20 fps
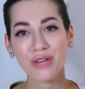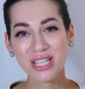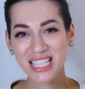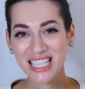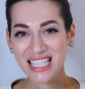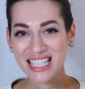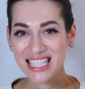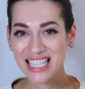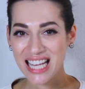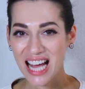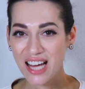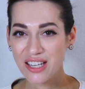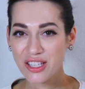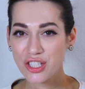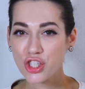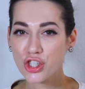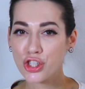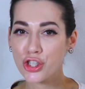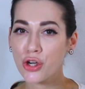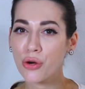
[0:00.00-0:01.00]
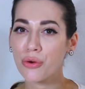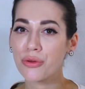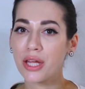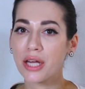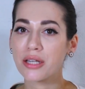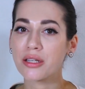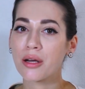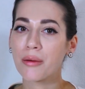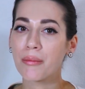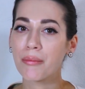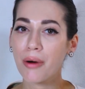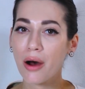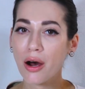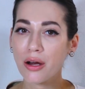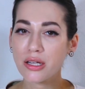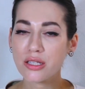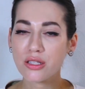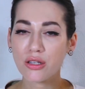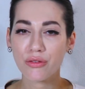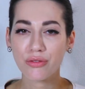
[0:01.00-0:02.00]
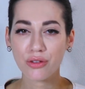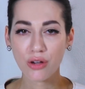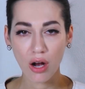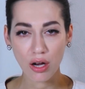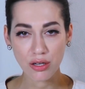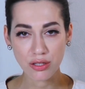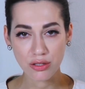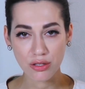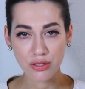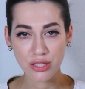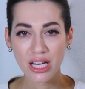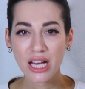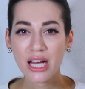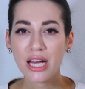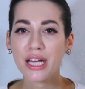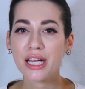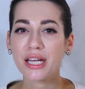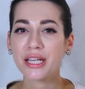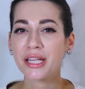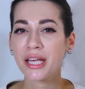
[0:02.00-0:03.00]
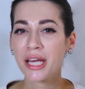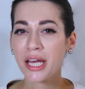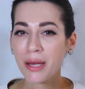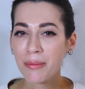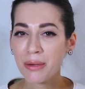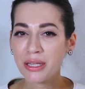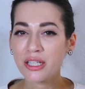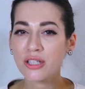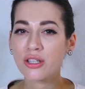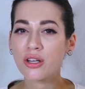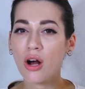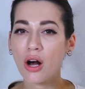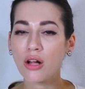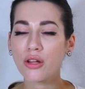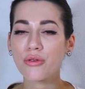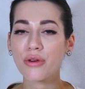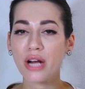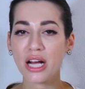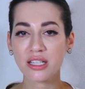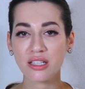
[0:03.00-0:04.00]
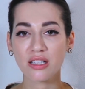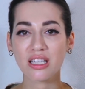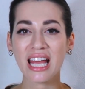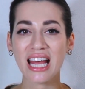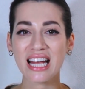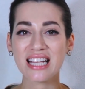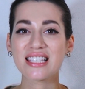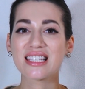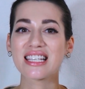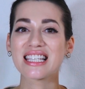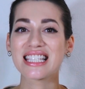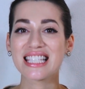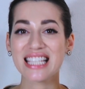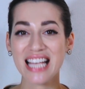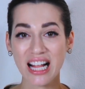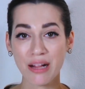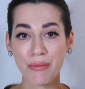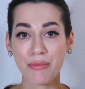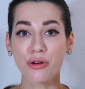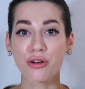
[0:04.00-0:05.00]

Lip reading: Recent studies showed that components of Costus inhibited colorectal cancer cell